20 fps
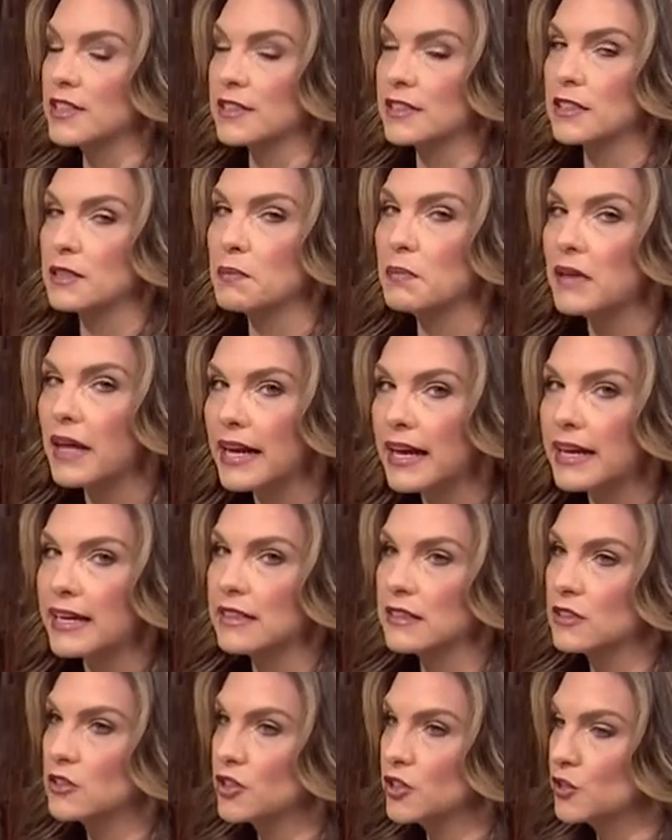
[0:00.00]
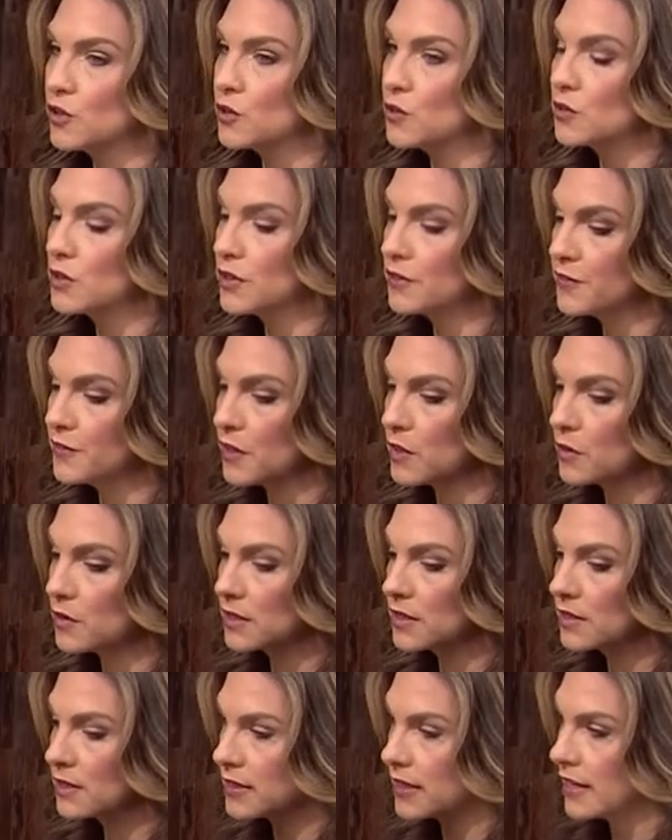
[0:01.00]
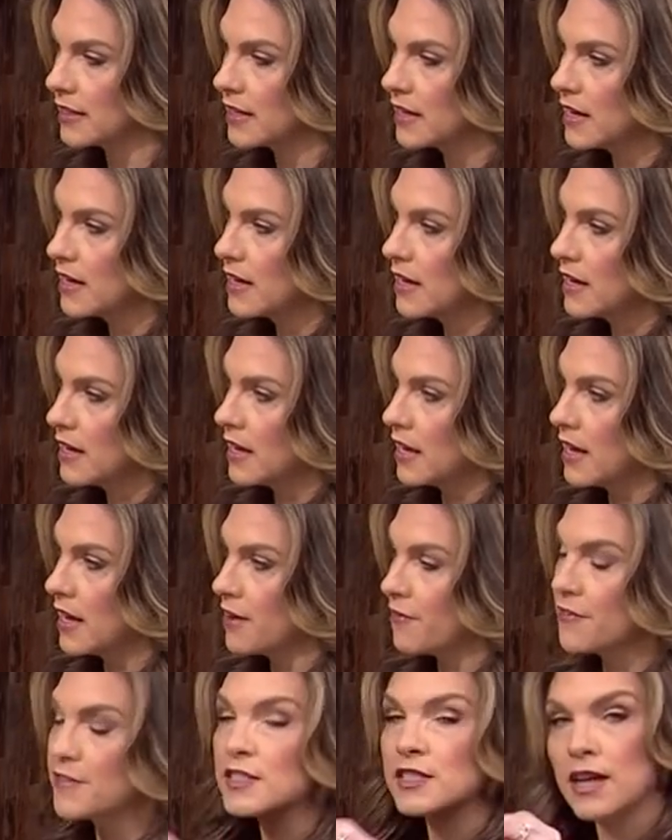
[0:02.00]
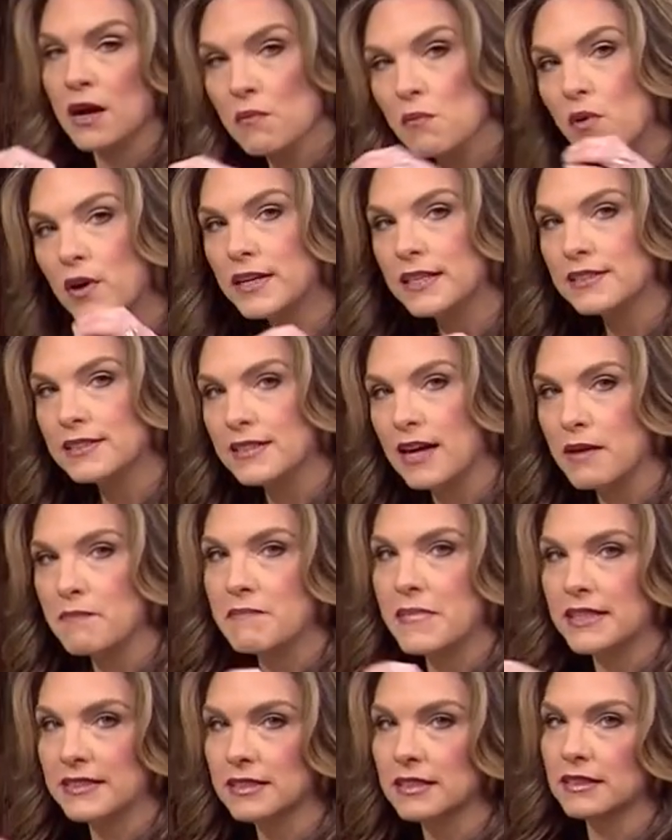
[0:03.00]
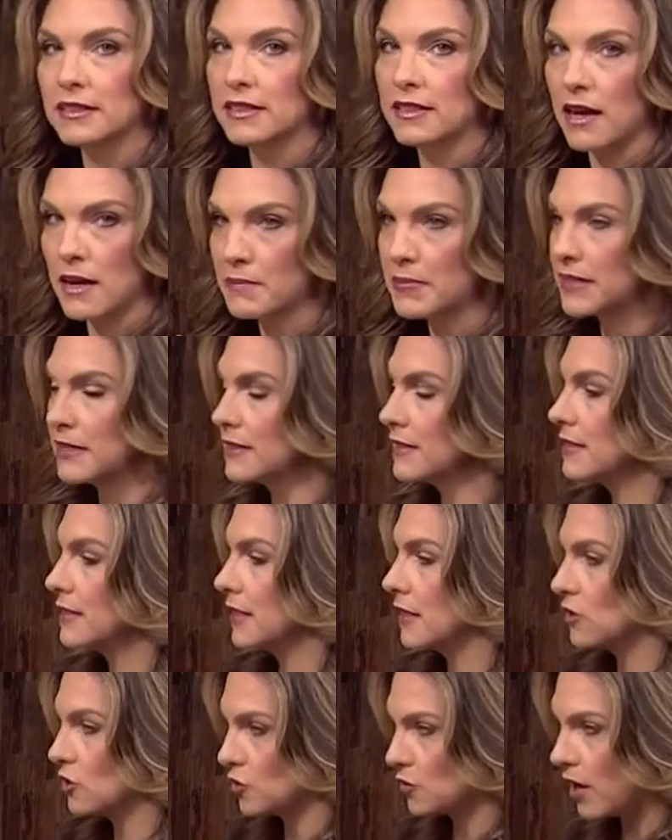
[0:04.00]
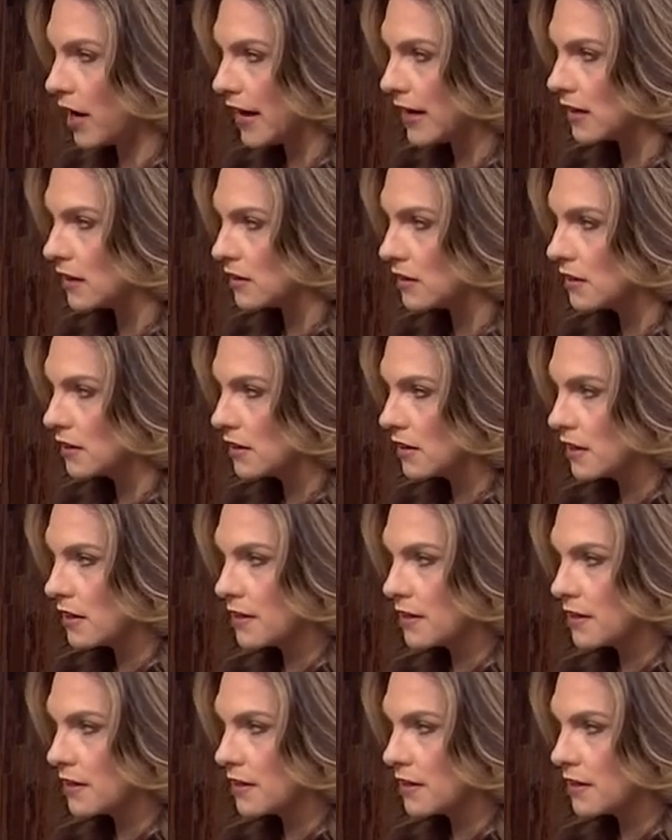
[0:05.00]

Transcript: explain too to folks is that if someone is not mentally competent to stand trial.